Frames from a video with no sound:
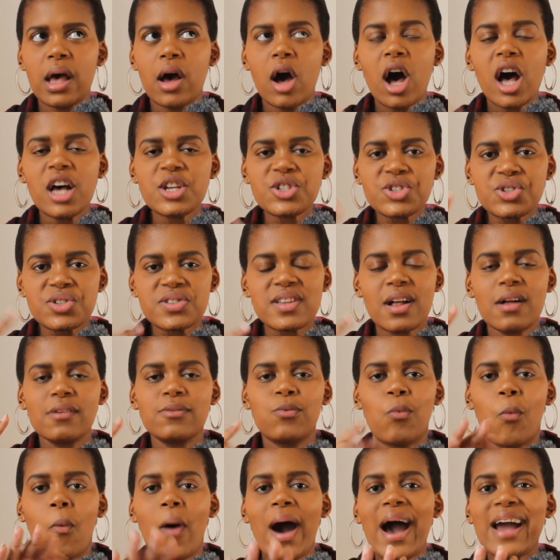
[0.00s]
ask
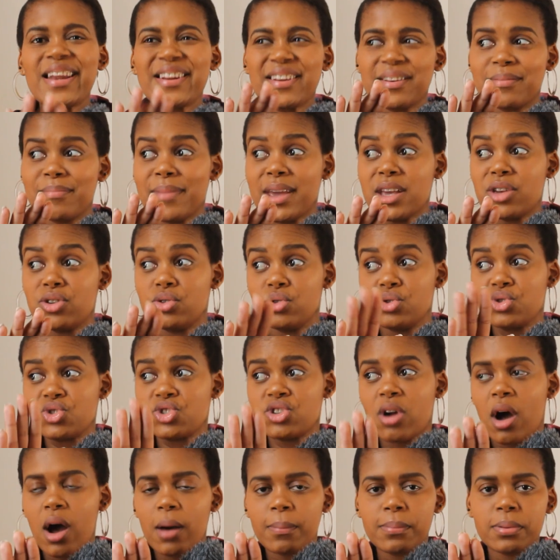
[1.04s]
yourself, why did it make you
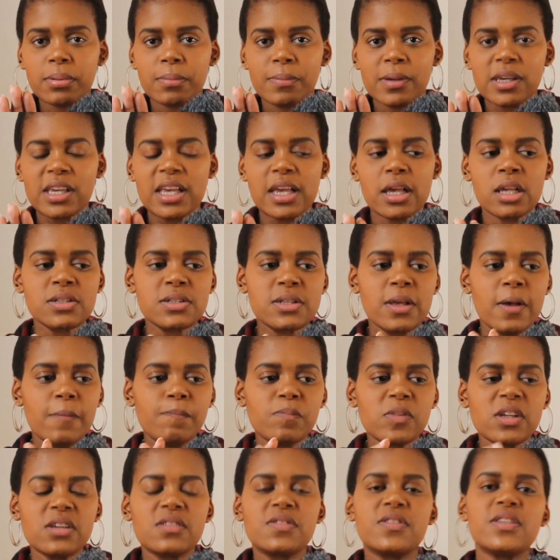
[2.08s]
stop? Because
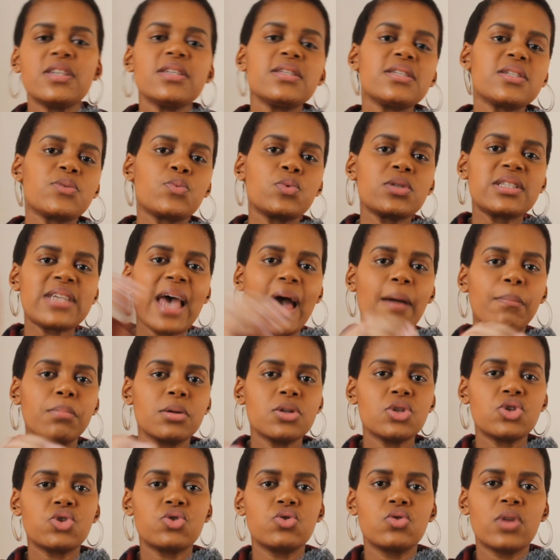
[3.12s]
this will tap
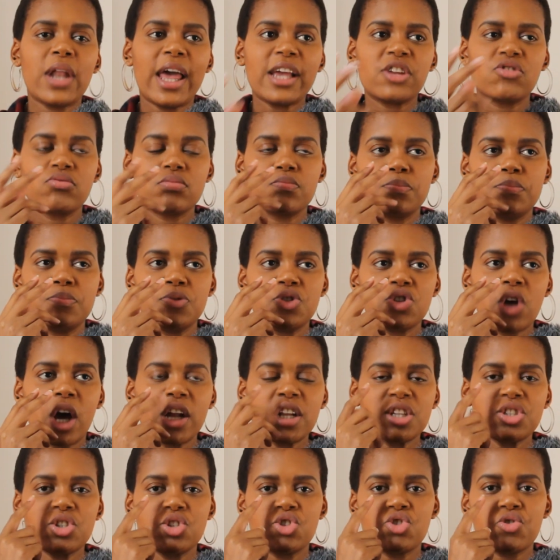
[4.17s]
into like
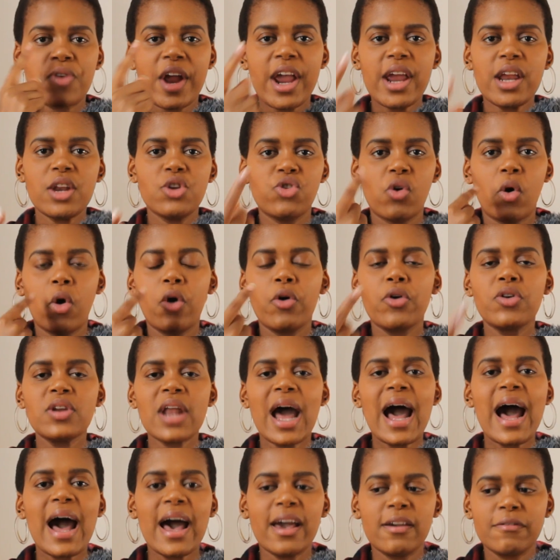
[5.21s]
starting to train your
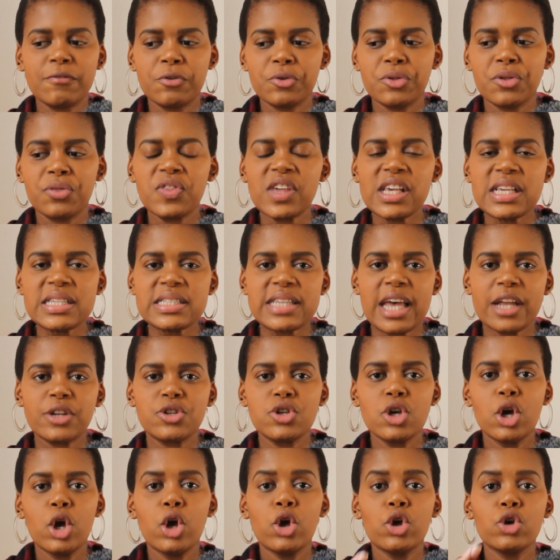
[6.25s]
own eye for the things
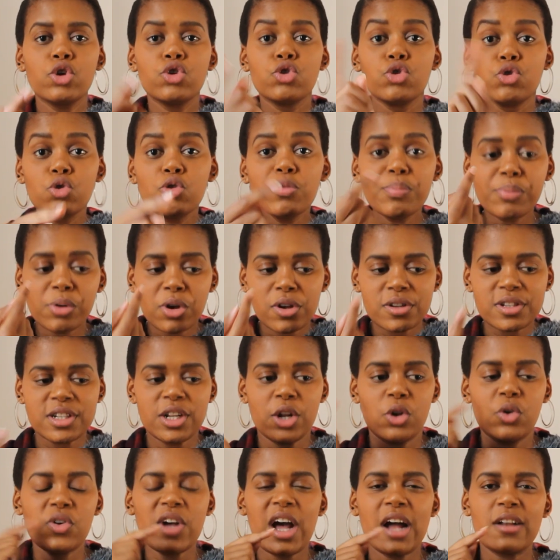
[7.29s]
that you
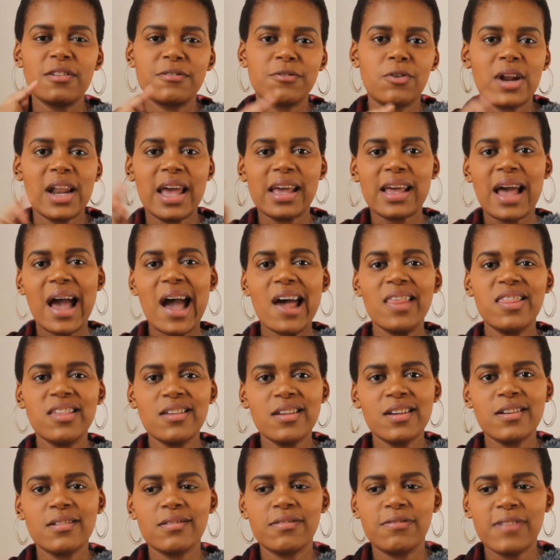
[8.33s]
personally look out for in like
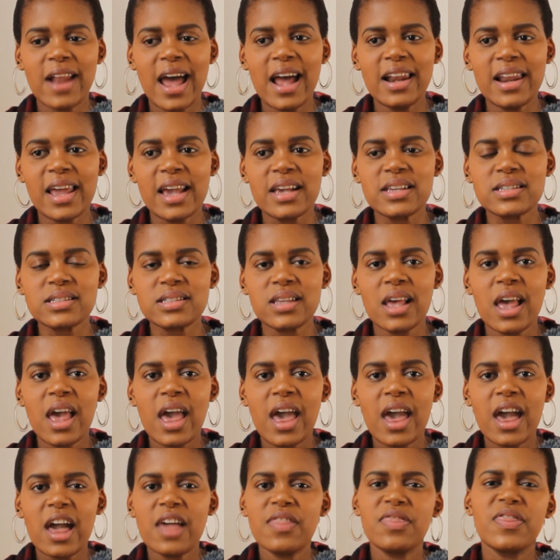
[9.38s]
other flat lays,
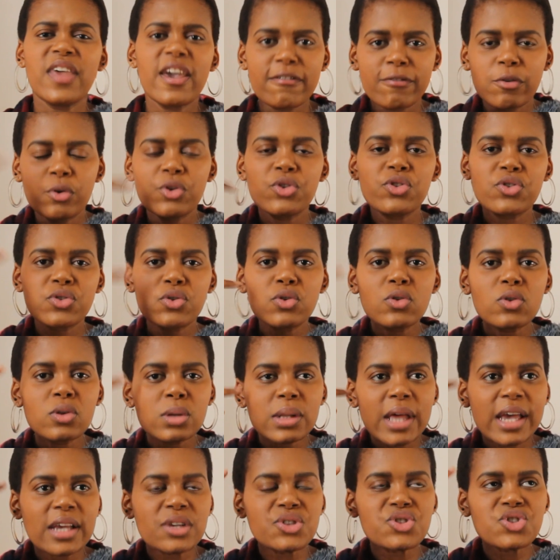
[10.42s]
and therefore you'll
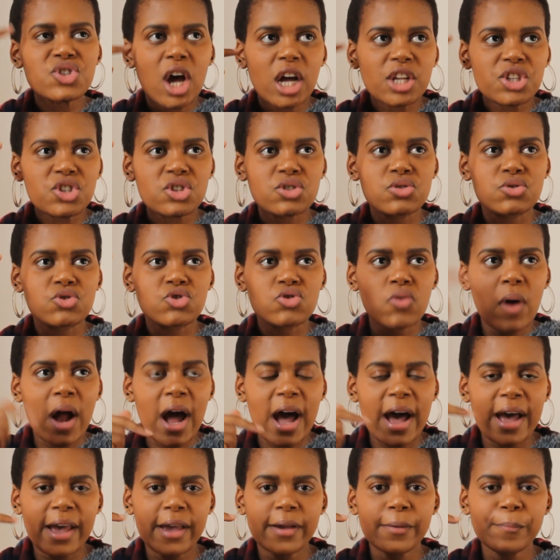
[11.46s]
like start to
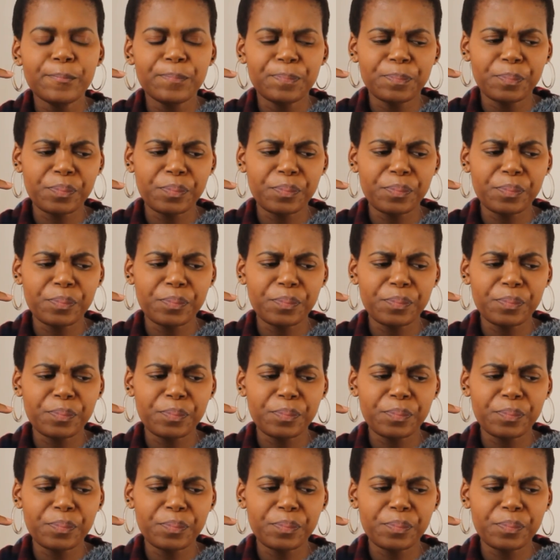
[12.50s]
try